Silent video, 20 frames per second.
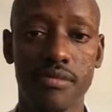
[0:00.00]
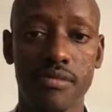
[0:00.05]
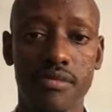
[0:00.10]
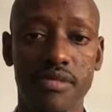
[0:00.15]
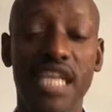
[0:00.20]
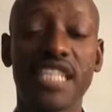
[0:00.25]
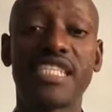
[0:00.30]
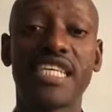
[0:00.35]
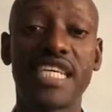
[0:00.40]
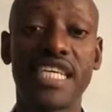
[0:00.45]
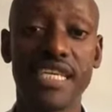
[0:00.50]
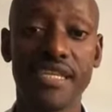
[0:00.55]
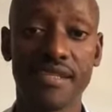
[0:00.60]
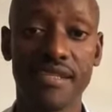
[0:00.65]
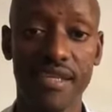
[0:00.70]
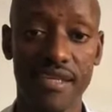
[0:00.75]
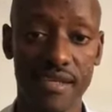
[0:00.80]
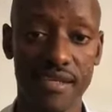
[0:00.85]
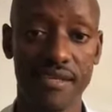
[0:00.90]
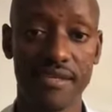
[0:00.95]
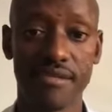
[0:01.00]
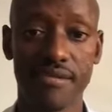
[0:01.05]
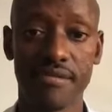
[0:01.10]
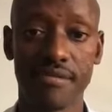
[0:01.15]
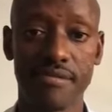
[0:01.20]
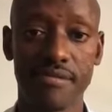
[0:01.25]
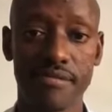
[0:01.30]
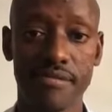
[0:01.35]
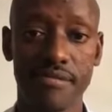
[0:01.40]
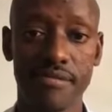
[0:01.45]
That's a key
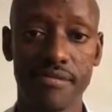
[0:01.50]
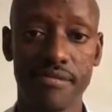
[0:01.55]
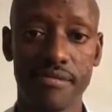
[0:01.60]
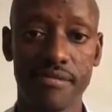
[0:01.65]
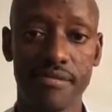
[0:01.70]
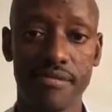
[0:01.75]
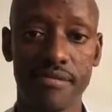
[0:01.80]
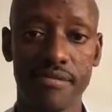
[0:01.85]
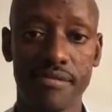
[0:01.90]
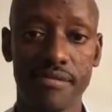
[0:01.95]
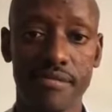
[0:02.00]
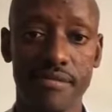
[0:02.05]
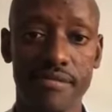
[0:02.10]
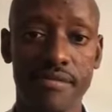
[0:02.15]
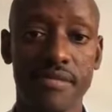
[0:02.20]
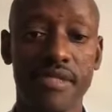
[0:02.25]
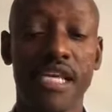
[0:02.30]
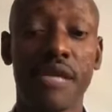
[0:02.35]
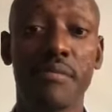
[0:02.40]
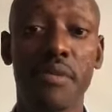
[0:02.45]
thing.